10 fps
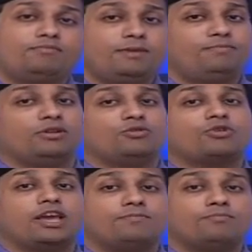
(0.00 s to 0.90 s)
People
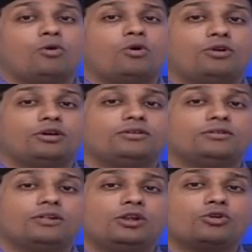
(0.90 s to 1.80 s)
who get bored
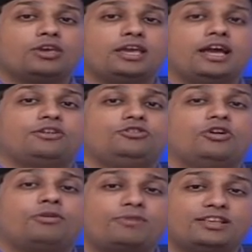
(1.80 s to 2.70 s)
looking at
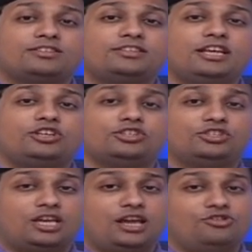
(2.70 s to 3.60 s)
your
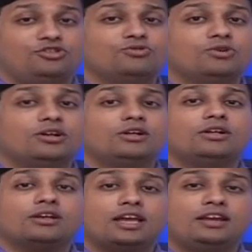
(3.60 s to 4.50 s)
presentations and you
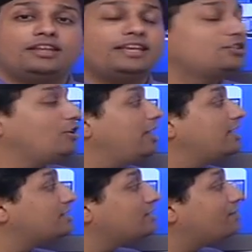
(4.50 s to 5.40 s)
can take
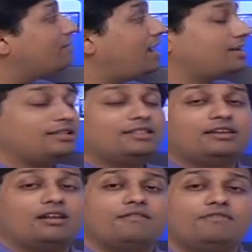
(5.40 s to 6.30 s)
solace in the fact that
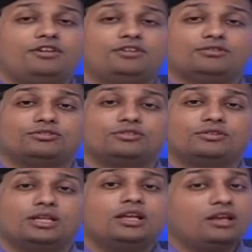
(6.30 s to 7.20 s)
there are
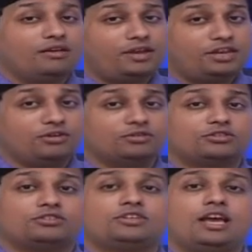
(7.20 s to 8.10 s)
videos.
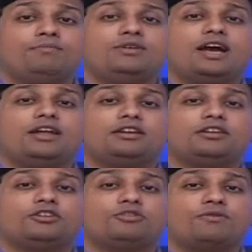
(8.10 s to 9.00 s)
Videos can be
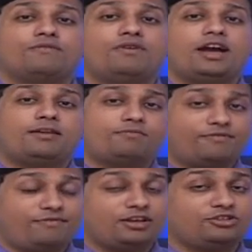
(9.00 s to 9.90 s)
added to provide
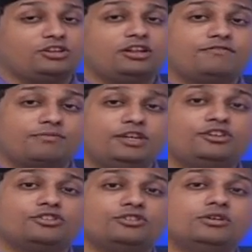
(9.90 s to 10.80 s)
professional
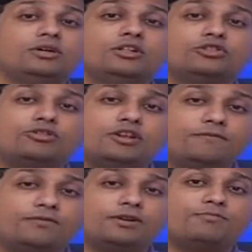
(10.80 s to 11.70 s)
information through
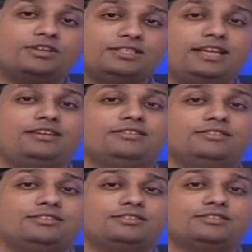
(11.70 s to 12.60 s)
different
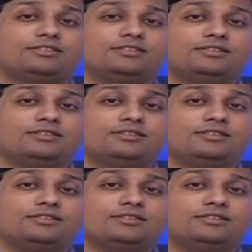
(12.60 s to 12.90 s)
presenters.